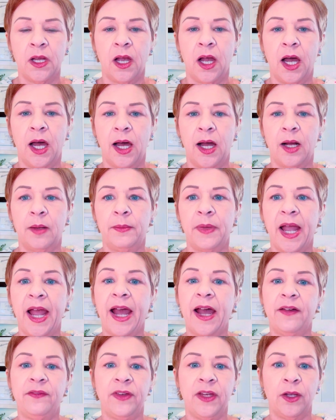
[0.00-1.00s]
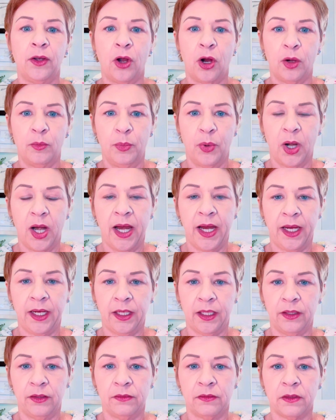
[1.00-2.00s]
having our
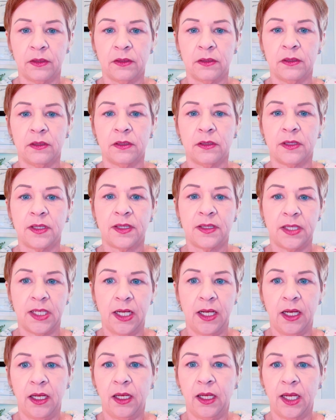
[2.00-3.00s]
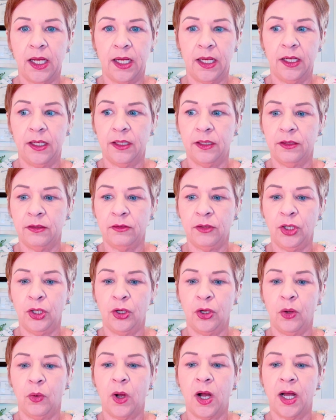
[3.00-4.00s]
brain sitting in,
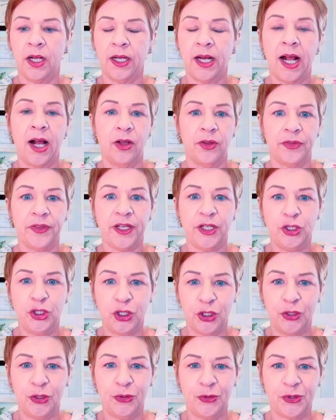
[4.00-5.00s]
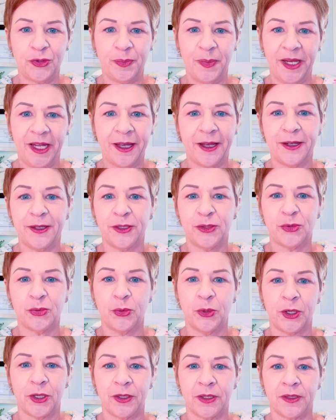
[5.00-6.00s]
unhealthy juice because
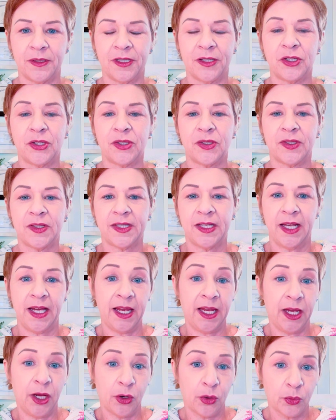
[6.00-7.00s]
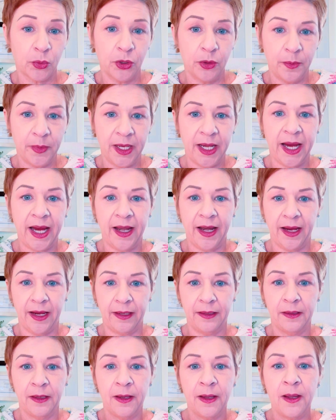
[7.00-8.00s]
we're sitting here
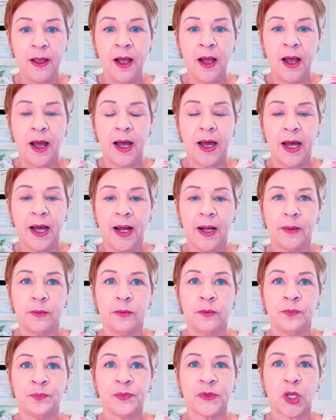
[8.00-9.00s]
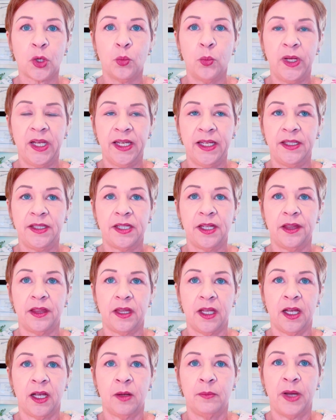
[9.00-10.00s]
ruminating. We need to
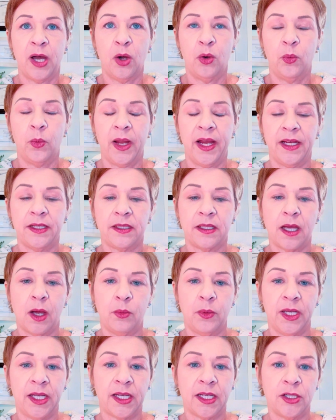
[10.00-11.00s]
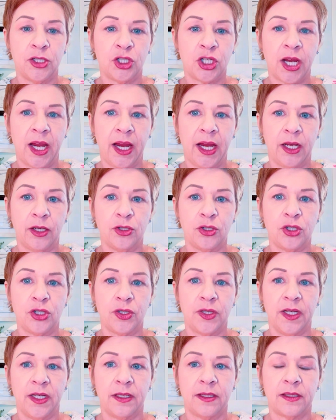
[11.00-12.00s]
think about ways that we can
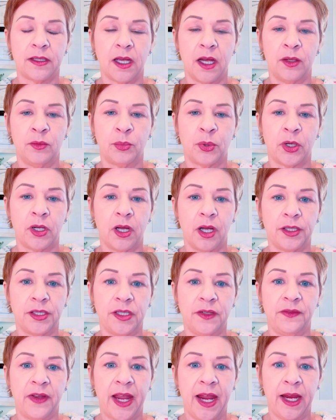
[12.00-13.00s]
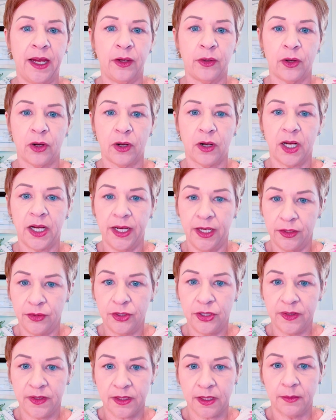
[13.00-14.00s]
change this unproductive anger
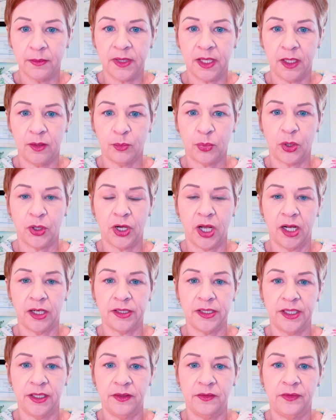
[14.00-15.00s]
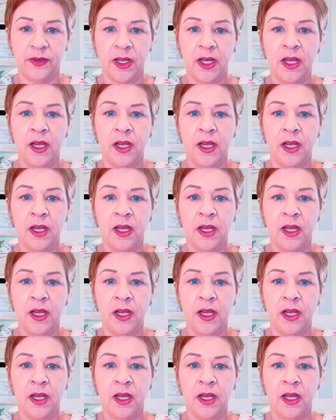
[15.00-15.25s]
into something productive.